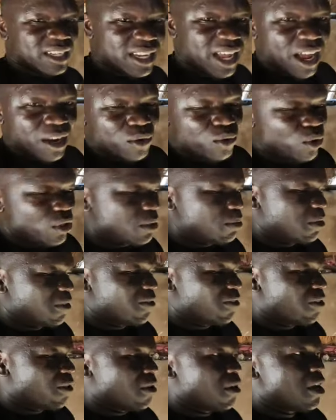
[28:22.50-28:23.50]
That was
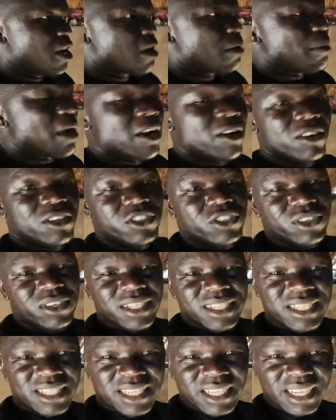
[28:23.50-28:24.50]
before. But also
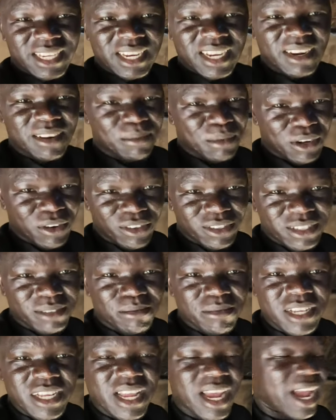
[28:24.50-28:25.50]
it's still,
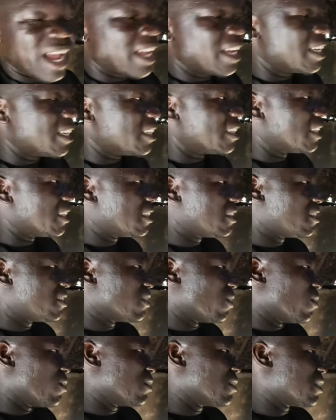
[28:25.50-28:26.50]
because me, I
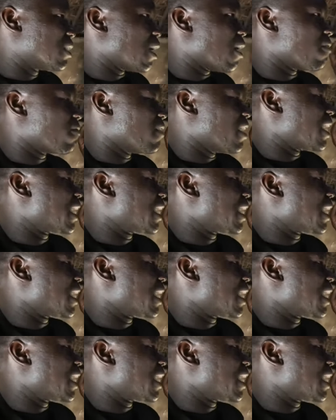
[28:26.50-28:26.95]
don't have,